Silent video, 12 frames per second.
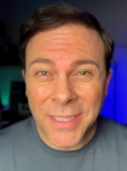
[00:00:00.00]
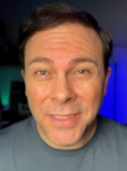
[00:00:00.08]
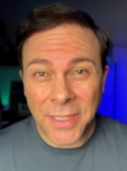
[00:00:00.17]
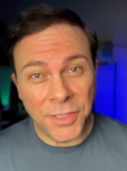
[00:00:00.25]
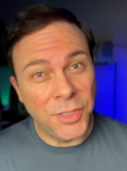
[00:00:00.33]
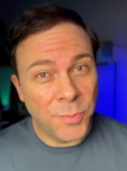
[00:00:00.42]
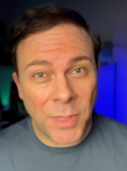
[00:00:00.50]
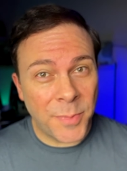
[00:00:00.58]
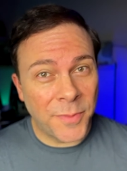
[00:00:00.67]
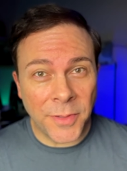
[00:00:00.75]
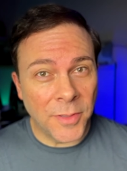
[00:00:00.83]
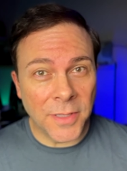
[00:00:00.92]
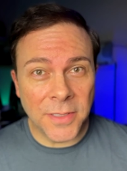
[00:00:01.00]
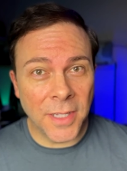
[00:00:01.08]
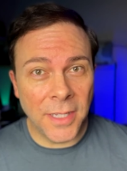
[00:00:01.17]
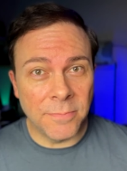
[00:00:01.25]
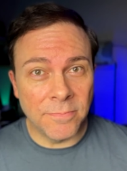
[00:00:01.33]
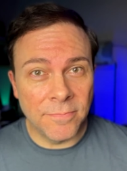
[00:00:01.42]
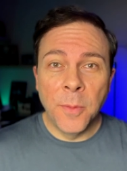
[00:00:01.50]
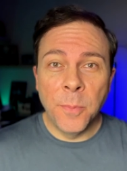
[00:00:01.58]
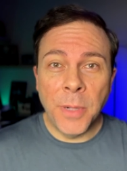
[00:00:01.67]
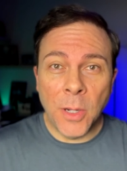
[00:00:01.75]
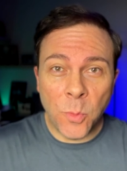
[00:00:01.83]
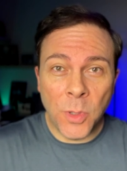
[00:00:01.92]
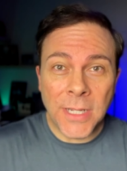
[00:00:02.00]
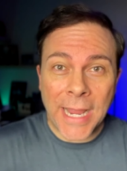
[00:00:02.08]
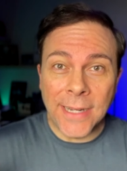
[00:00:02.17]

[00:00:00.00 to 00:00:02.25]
then you might be feeling the same. But what